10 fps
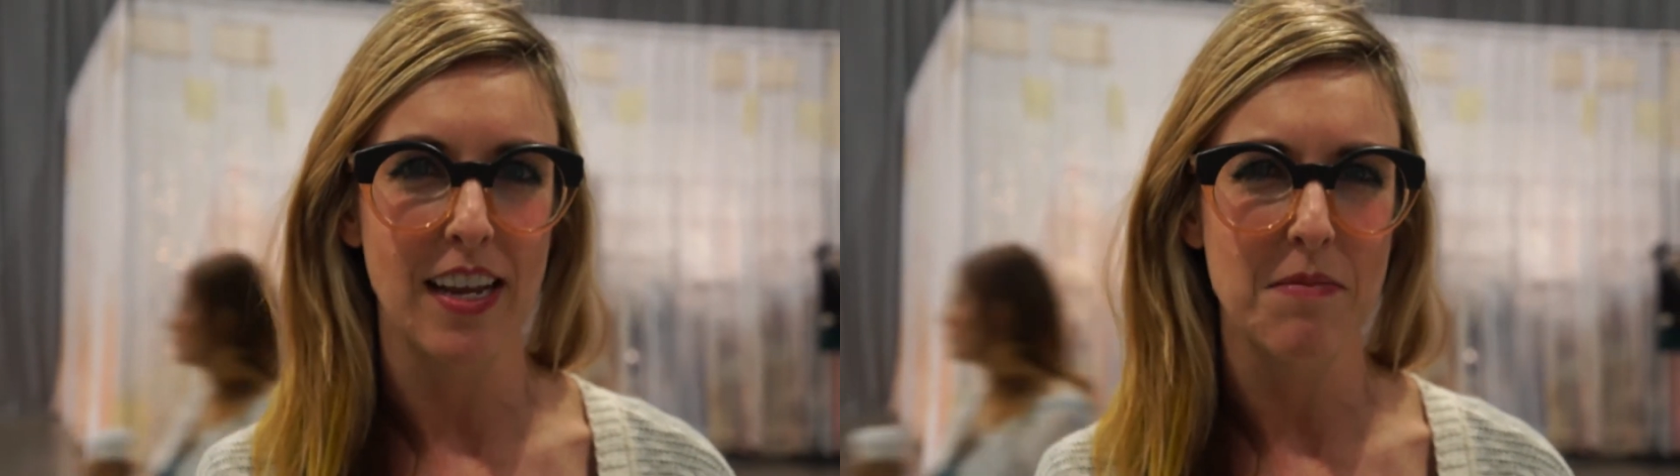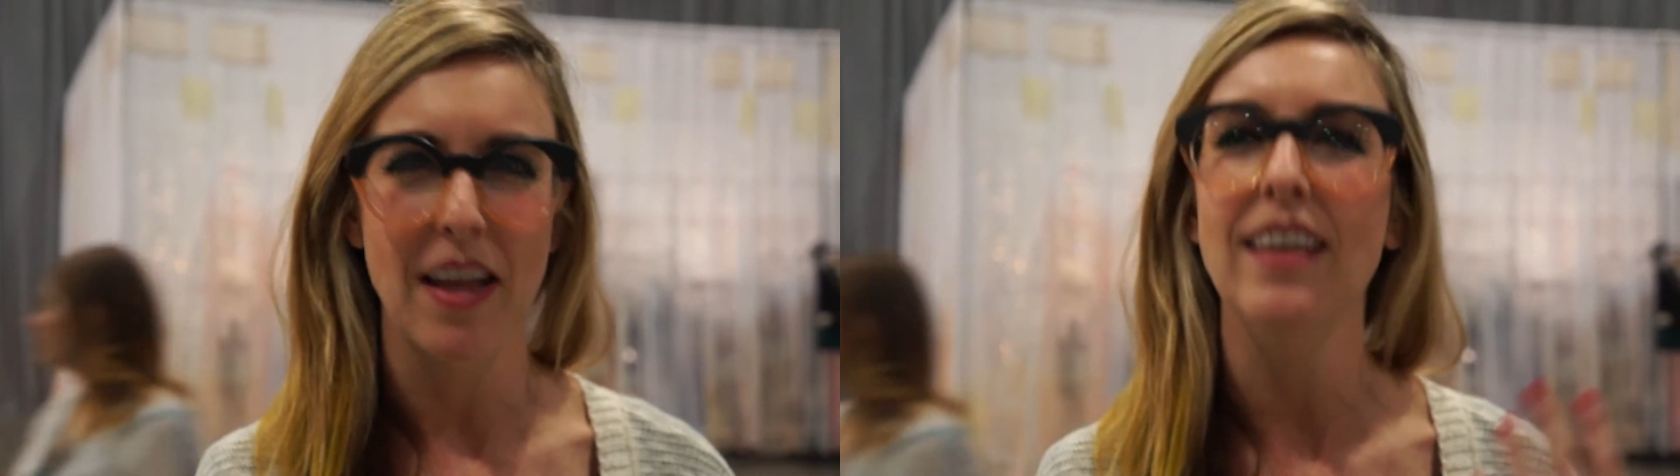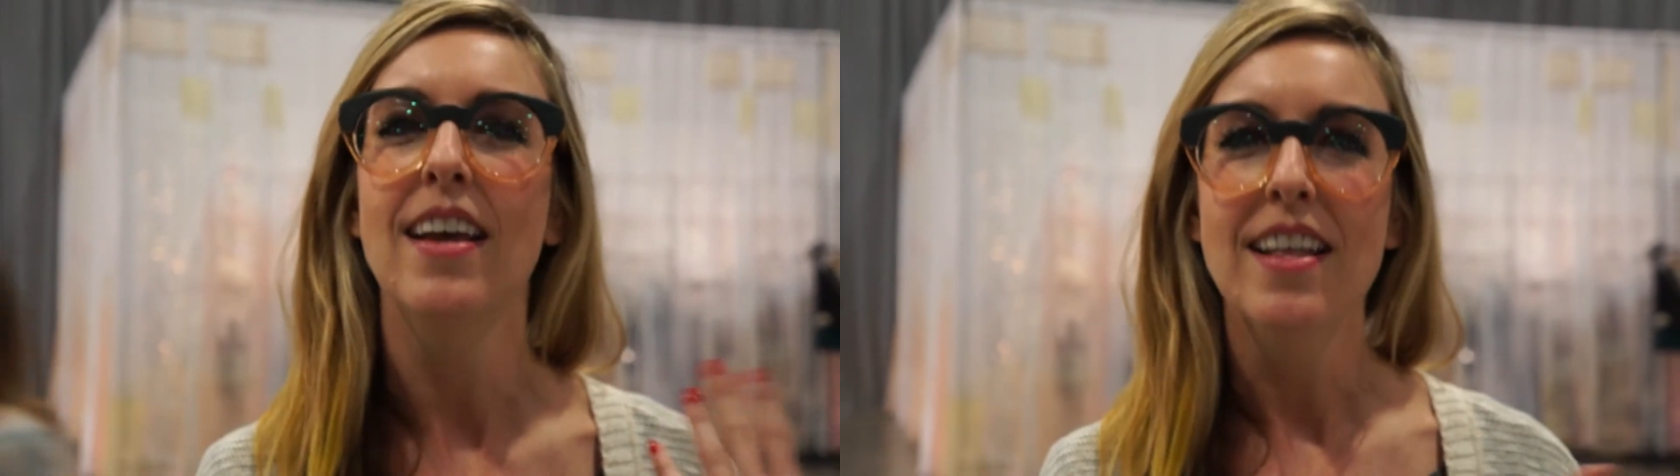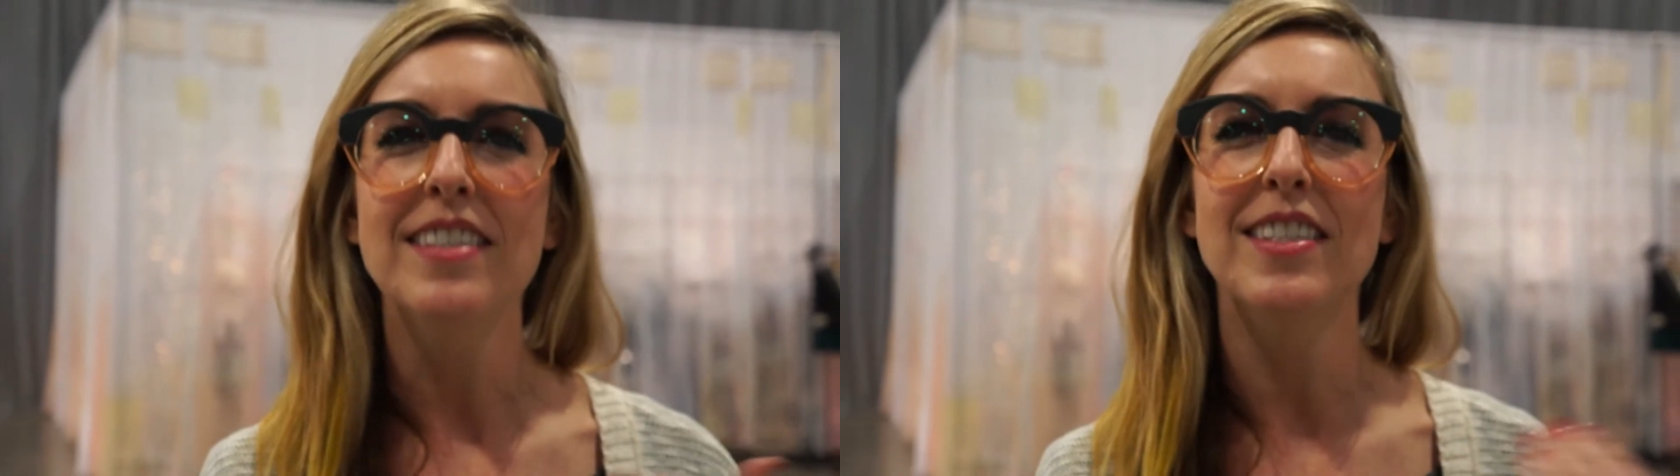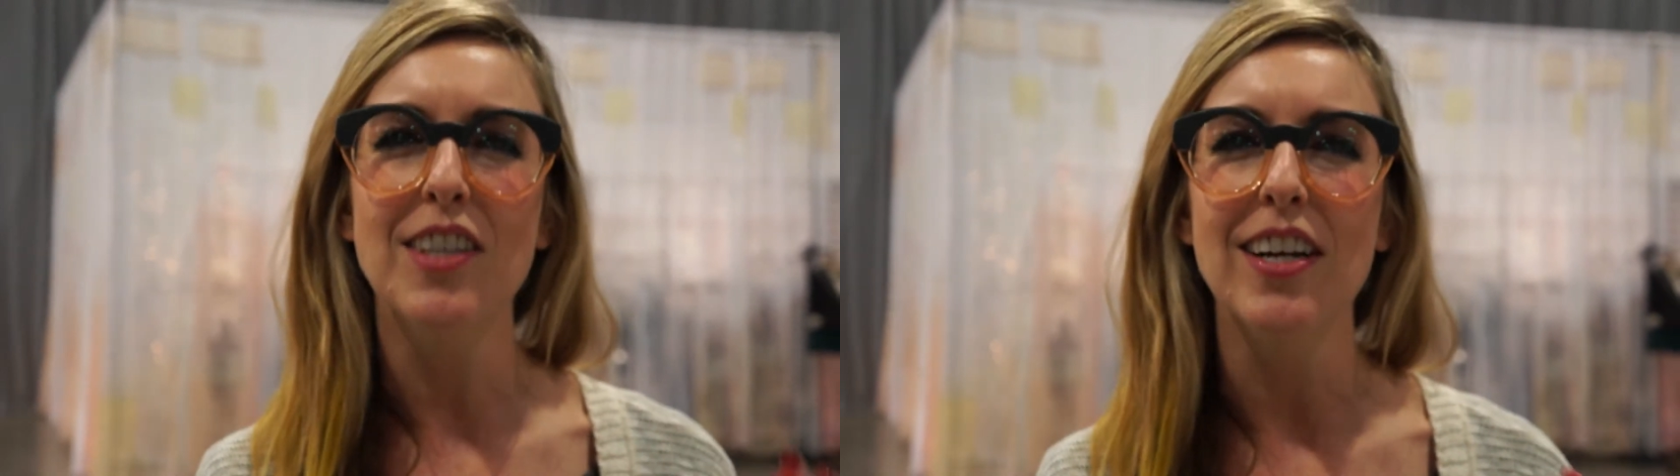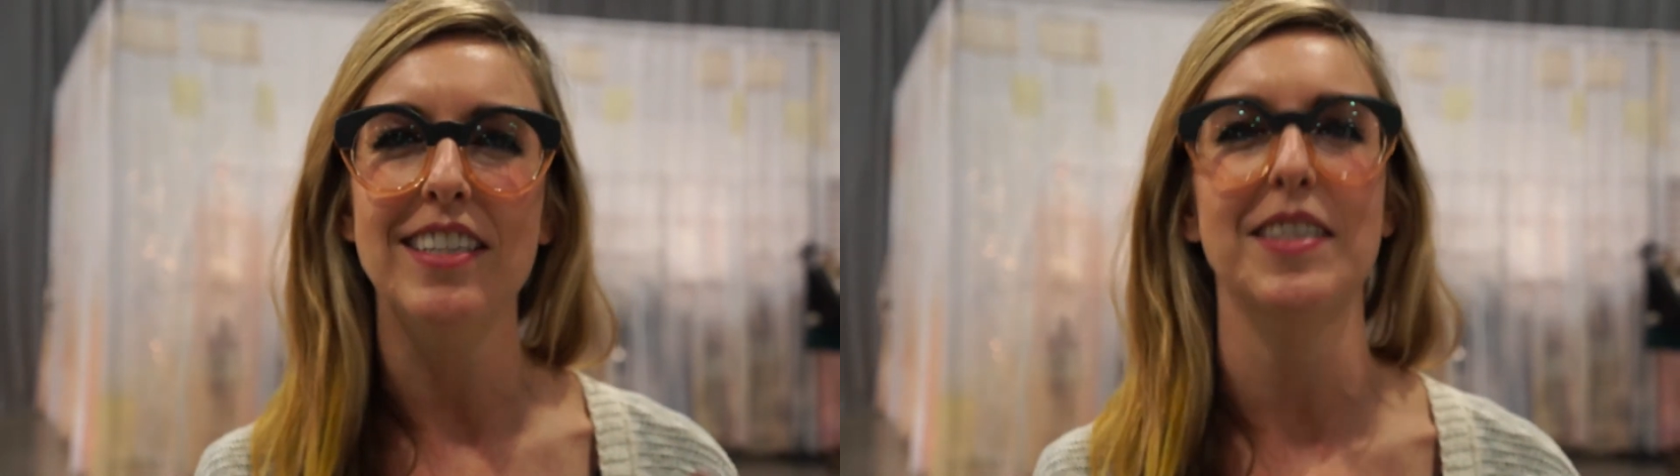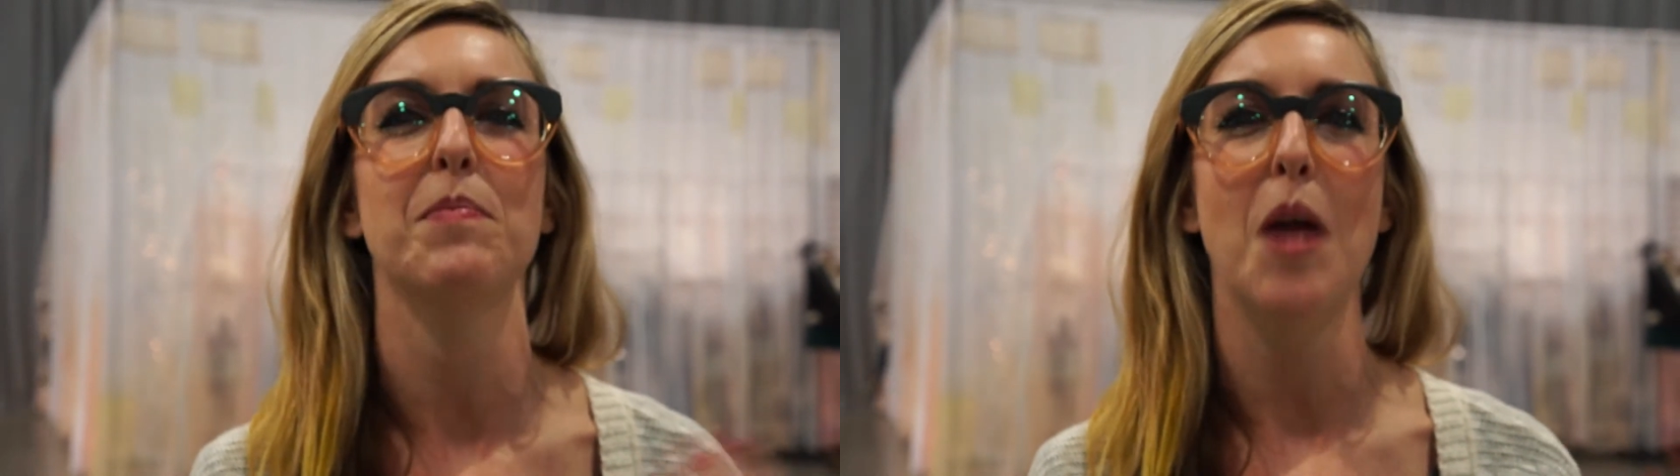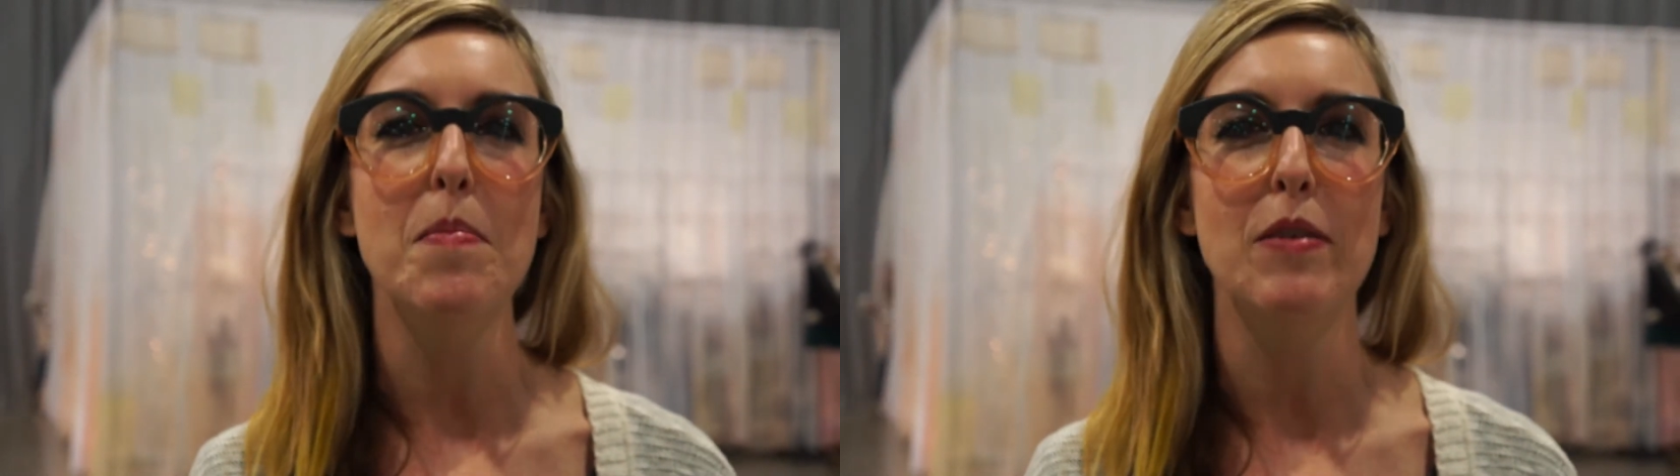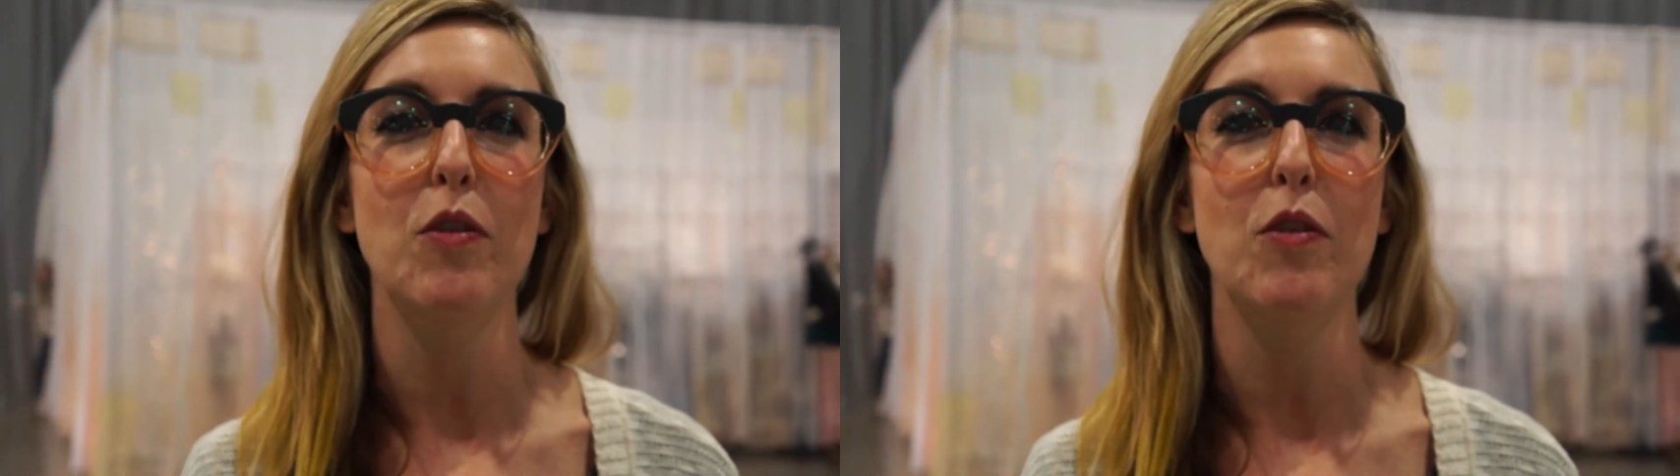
I'm like, this is good because I'm prepping